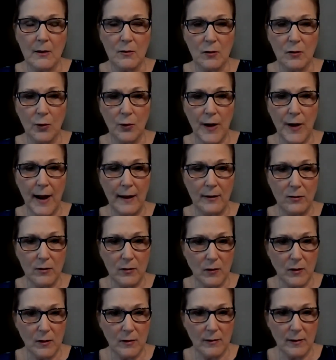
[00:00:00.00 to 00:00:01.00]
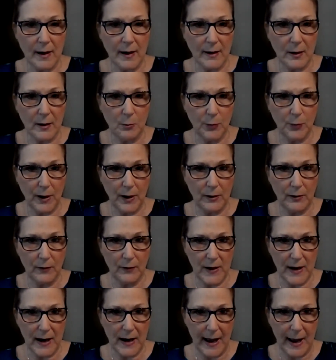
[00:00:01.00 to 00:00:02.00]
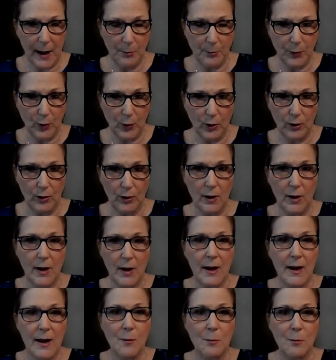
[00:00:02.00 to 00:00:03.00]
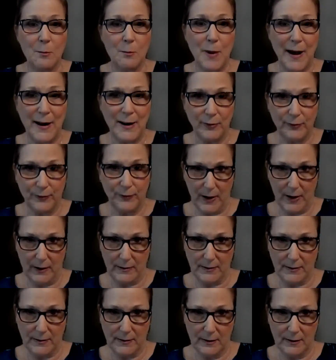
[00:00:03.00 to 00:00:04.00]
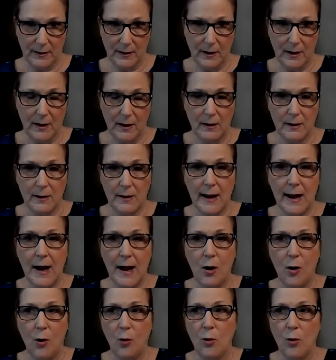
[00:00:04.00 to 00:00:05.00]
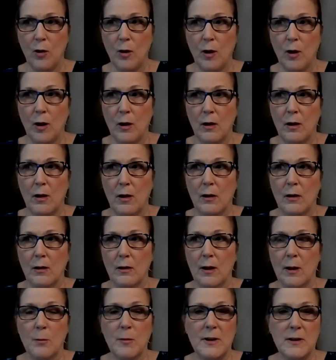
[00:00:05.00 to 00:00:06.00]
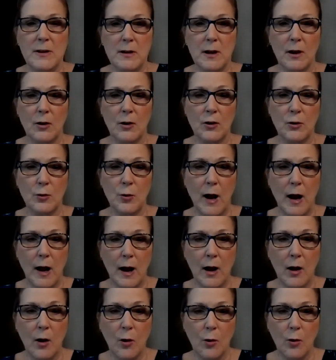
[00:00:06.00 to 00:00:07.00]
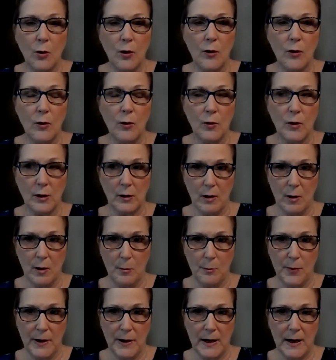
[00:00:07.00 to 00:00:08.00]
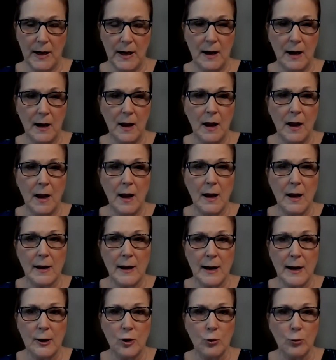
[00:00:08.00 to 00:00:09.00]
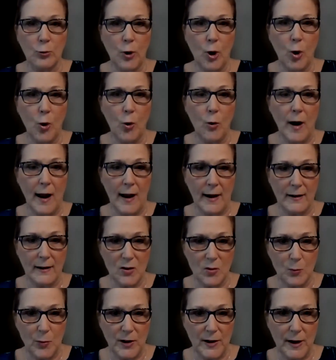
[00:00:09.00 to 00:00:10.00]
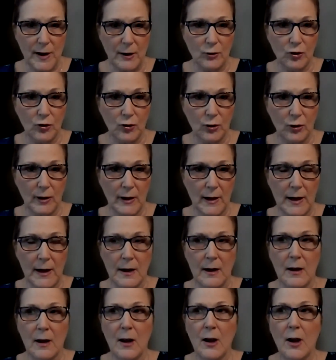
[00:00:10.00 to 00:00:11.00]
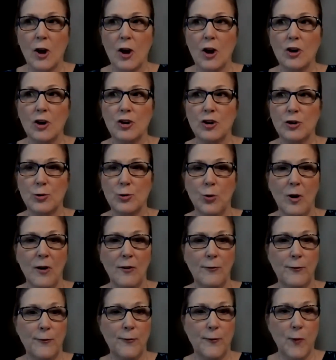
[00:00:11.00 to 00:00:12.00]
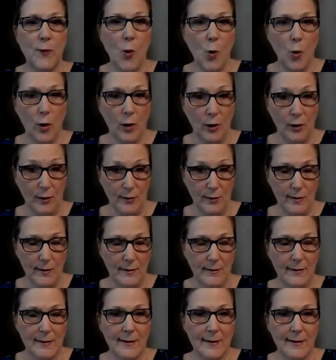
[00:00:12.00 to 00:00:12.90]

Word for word: So hmm. that's the second bite of the apple benefit. Now, let me tell you how the company can grow exponentially to afford